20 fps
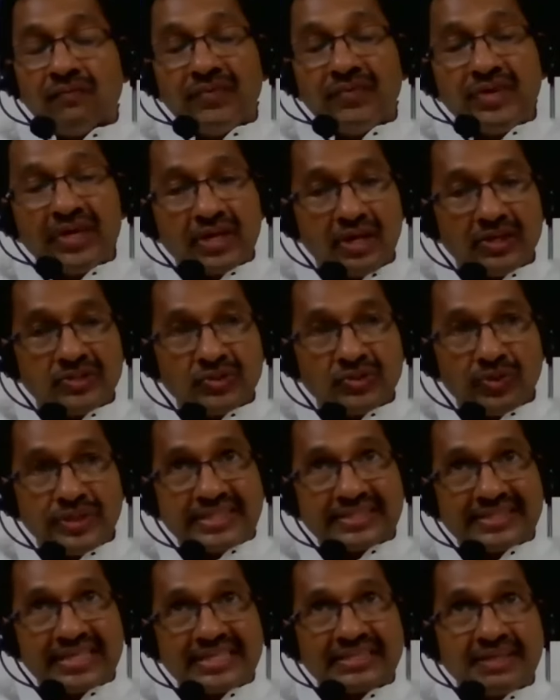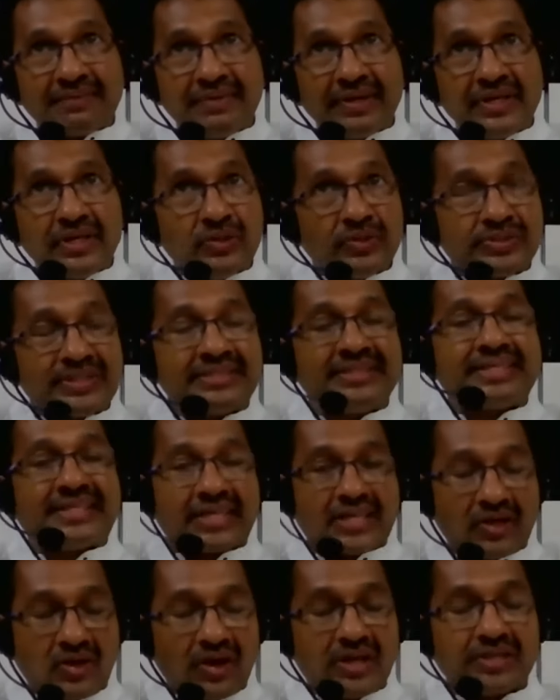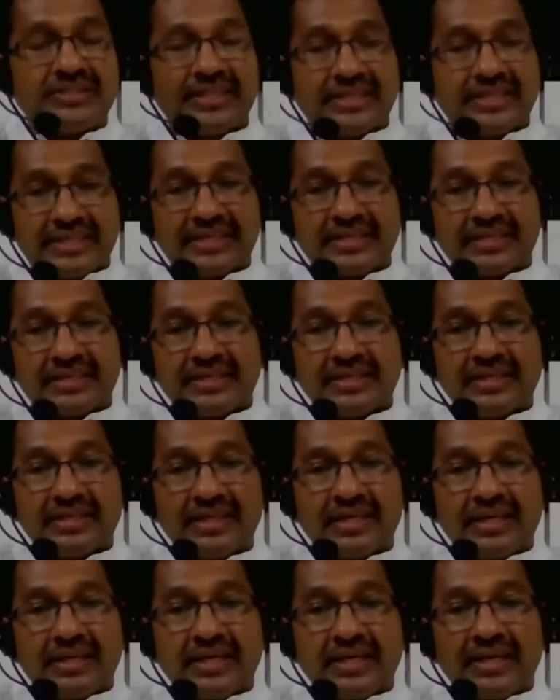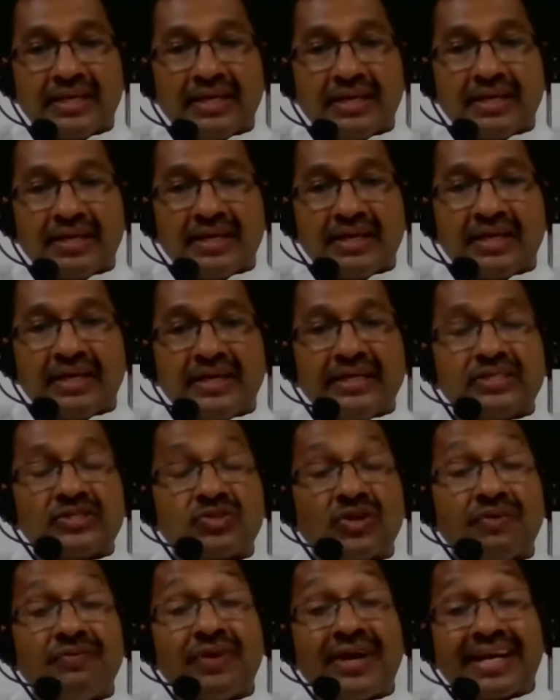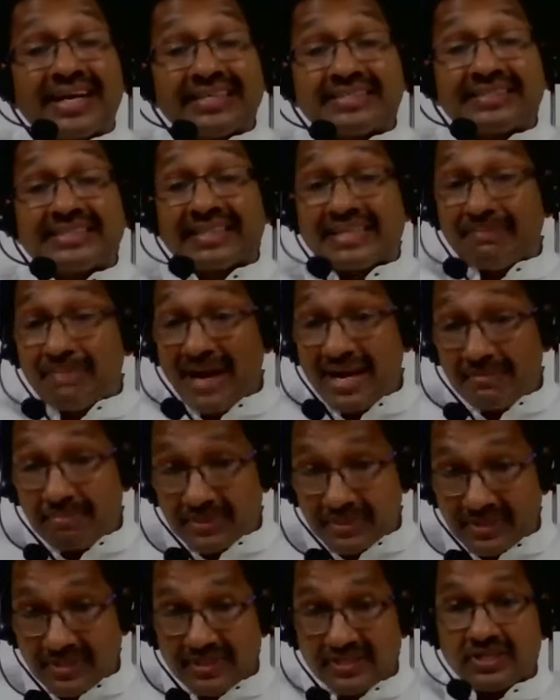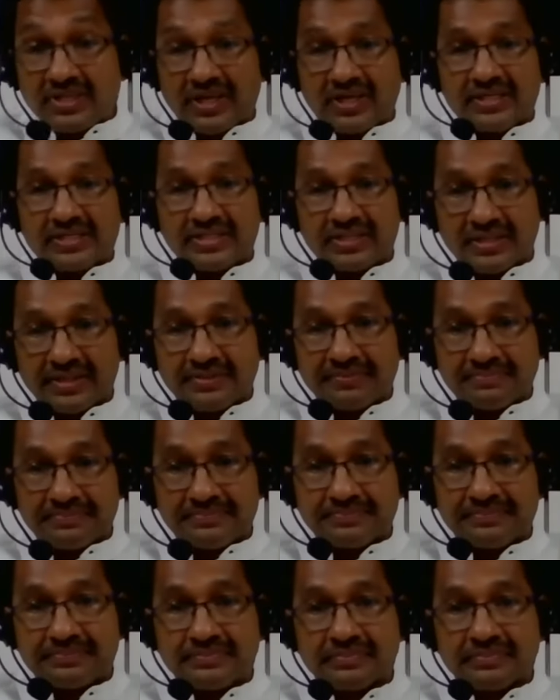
We are also extensively using the technology insofar as remand prisoners are concerned.